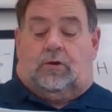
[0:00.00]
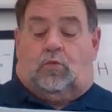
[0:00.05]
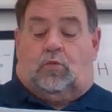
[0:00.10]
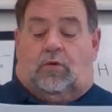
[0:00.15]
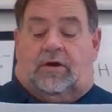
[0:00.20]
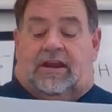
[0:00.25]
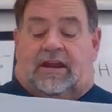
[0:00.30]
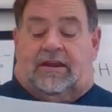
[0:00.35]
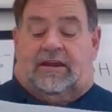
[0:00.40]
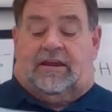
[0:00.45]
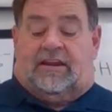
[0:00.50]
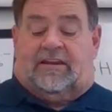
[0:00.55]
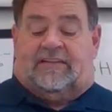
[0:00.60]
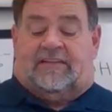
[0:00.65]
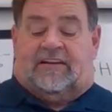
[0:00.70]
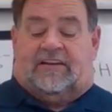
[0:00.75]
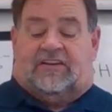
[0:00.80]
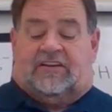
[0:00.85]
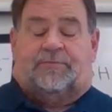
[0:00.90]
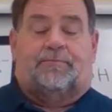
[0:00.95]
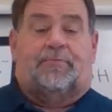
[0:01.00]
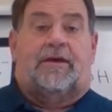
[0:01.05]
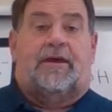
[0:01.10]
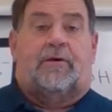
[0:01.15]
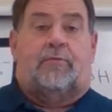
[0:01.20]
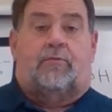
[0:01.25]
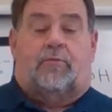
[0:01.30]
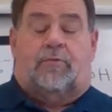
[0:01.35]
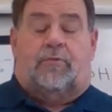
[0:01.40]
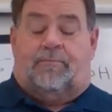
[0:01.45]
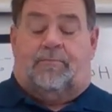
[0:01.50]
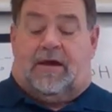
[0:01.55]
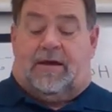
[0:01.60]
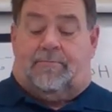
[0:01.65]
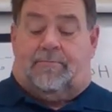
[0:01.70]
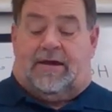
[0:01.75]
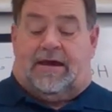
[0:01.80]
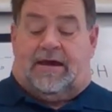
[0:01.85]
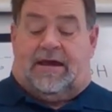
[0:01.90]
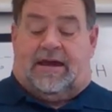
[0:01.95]
What I did is I split with my
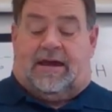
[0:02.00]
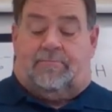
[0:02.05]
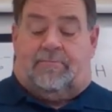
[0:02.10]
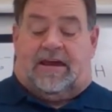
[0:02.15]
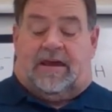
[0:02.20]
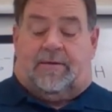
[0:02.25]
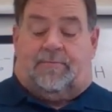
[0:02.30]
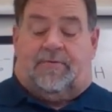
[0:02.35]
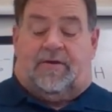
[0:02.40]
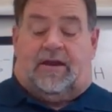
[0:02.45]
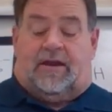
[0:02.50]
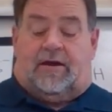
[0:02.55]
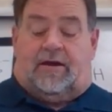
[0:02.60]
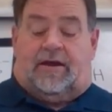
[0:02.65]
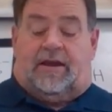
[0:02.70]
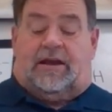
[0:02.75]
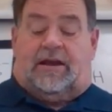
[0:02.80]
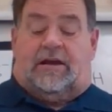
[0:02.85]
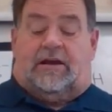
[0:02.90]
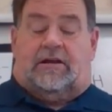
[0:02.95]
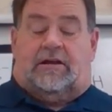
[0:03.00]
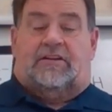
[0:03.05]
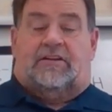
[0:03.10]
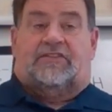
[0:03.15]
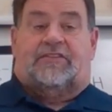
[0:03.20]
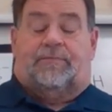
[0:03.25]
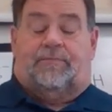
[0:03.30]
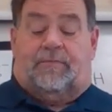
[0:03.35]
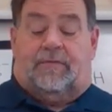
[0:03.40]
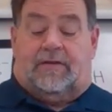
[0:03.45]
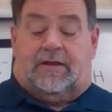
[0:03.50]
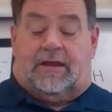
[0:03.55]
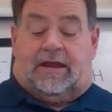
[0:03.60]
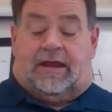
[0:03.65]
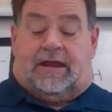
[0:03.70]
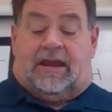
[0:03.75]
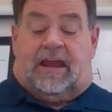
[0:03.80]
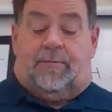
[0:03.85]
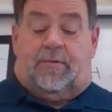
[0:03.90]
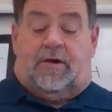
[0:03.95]
mind mapping icons. I
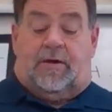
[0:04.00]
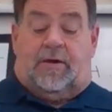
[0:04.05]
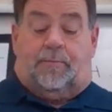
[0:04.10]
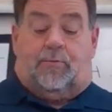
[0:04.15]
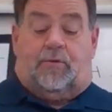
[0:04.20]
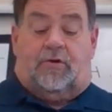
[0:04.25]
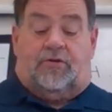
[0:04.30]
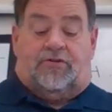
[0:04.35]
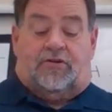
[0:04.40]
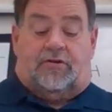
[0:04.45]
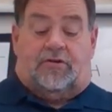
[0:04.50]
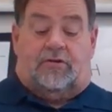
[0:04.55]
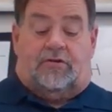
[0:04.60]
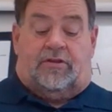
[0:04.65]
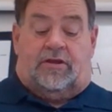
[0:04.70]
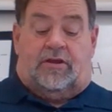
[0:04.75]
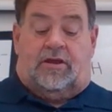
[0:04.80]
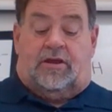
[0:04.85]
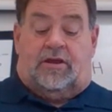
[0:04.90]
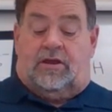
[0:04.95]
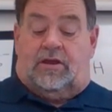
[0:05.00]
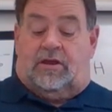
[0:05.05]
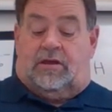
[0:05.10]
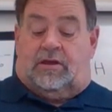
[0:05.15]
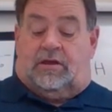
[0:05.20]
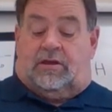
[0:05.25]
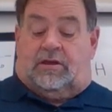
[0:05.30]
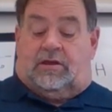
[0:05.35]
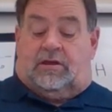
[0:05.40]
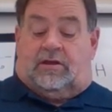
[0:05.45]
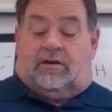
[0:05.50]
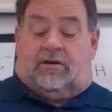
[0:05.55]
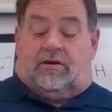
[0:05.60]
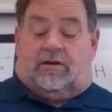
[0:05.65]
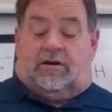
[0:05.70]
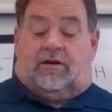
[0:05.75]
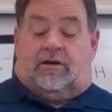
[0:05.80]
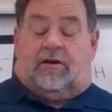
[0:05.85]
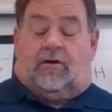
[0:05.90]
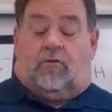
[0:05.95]
came up with
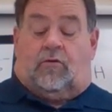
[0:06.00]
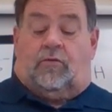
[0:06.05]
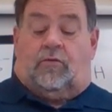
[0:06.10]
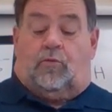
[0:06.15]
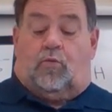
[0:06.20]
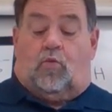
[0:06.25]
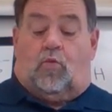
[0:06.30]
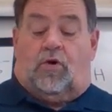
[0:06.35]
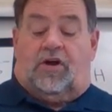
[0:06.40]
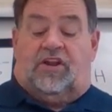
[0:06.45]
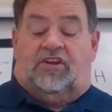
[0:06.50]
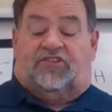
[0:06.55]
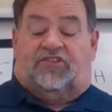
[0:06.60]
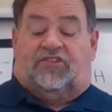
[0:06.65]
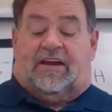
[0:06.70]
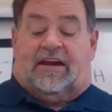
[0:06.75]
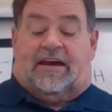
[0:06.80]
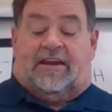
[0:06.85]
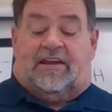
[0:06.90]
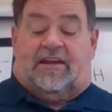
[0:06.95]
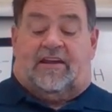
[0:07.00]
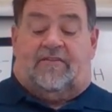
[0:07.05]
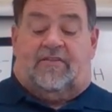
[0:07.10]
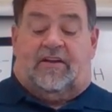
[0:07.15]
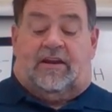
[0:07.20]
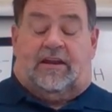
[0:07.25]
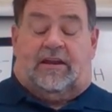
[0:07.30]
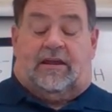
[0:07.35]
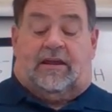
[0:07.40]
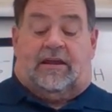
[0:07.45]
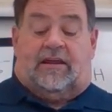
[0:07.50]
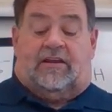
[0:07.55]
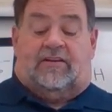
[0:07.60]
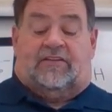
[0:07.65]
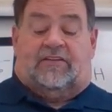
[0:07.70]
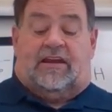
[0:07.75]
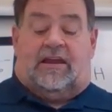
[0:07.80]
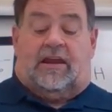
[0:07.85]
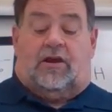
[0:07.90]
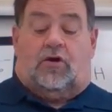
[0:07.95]
on one side of it
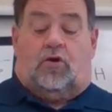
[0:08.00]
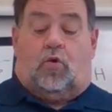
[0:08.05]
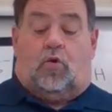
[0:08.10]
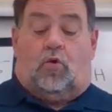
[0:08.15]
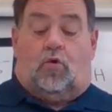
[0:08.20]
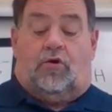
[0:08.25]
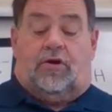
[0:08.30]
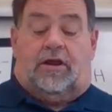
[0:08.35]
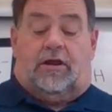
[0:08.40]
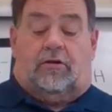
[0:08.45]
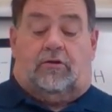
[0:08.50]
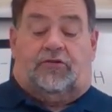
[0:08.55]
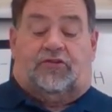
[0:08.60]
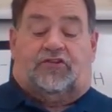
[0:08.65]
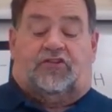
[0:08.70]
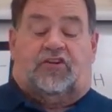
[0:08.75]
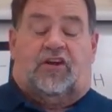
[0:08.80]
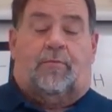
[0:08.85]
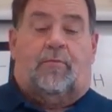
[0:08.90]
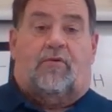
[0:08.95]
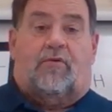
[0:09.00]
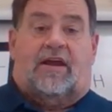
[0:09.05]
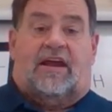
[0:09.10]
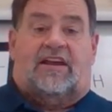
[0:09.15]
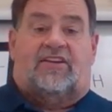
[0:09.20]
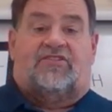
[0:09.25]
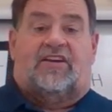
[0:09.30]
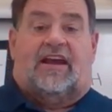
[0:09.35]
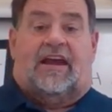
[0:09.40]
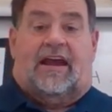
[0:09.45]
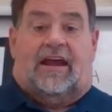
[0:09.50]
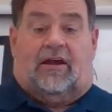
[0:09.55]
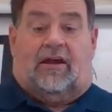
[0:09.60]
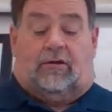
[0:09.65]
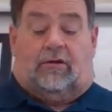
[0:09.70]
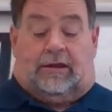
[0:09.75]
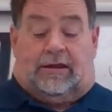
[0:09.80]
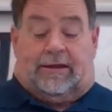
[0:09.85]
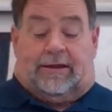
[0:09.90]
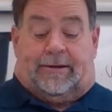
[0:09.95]
is a Cornell summarizing
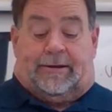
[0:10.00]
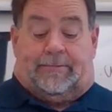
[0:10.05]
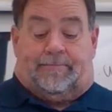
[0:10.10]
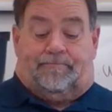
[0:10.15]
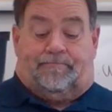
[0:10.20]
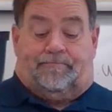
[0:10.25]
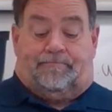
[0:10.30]
outline